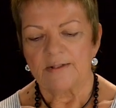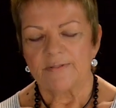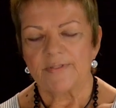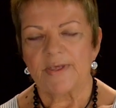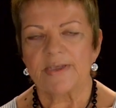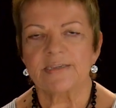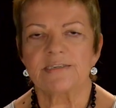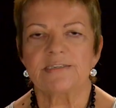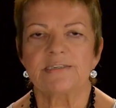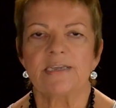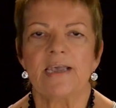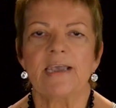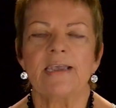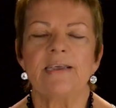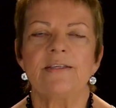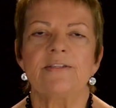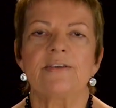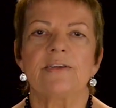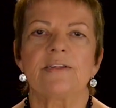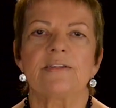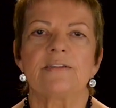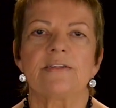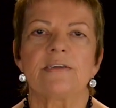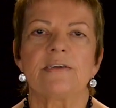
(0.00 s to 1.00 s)
They say
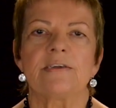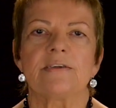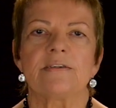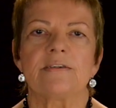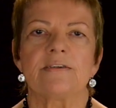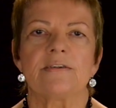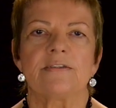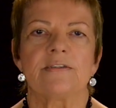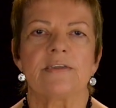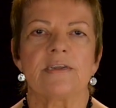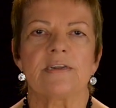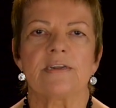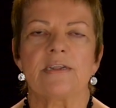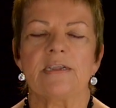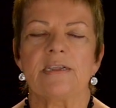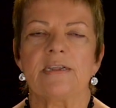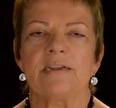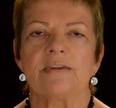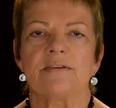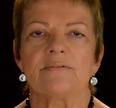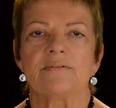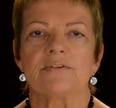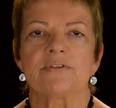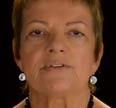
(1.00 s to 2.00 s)
that
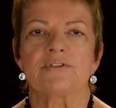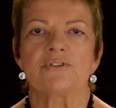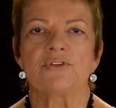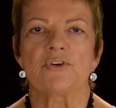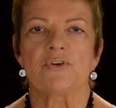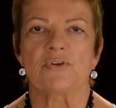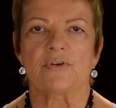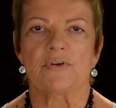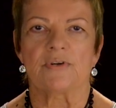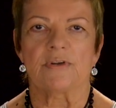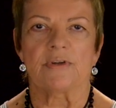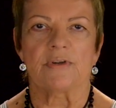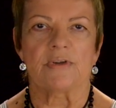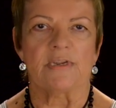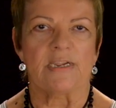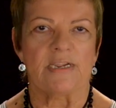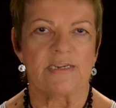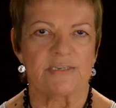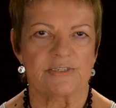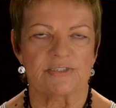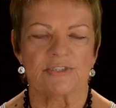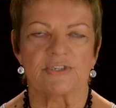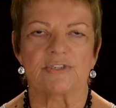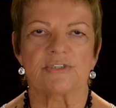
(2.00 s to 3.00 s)
in certain
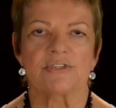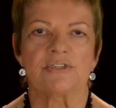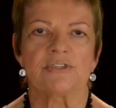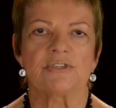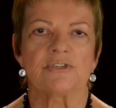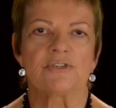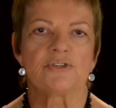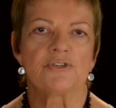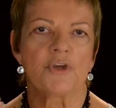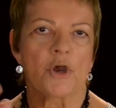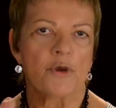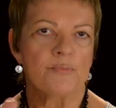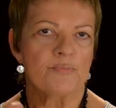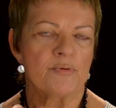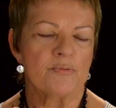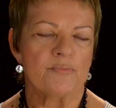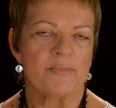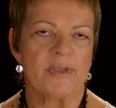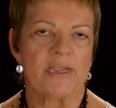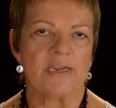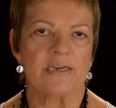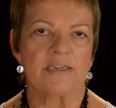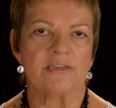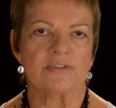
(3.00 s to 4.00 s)
instances,
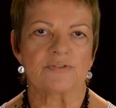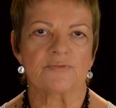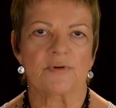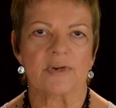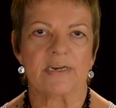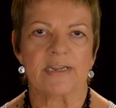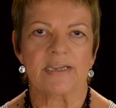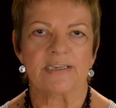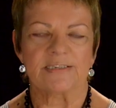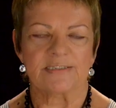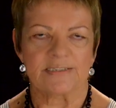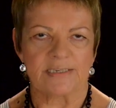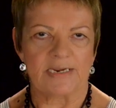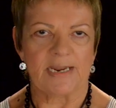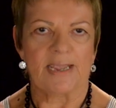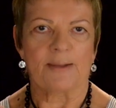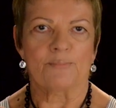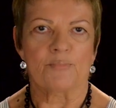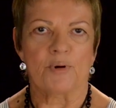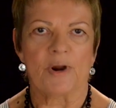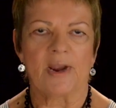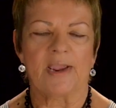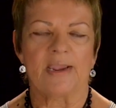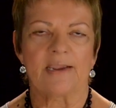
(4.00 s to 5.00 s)
dopamine is released in
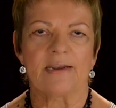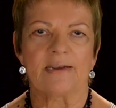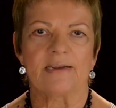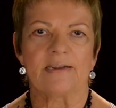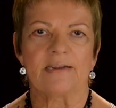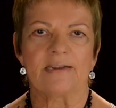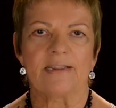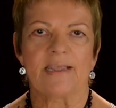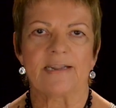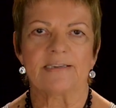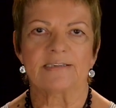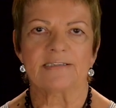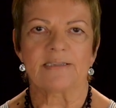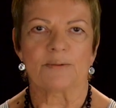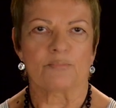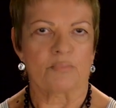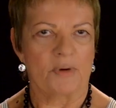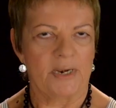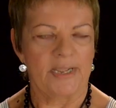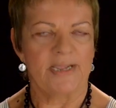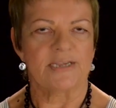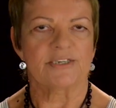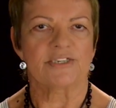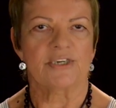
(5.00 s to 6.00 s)
our brain, and that's the
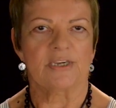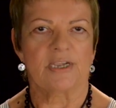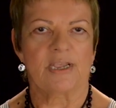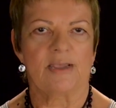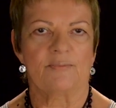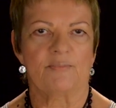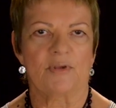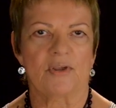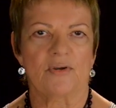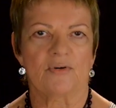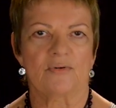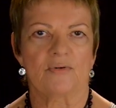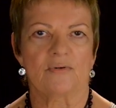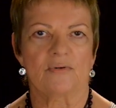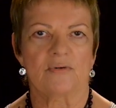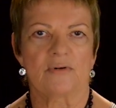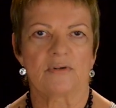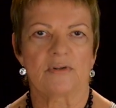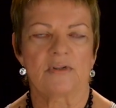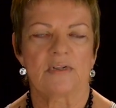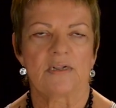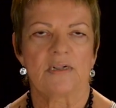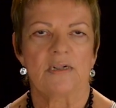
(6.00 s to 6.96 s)
pleasure chemical.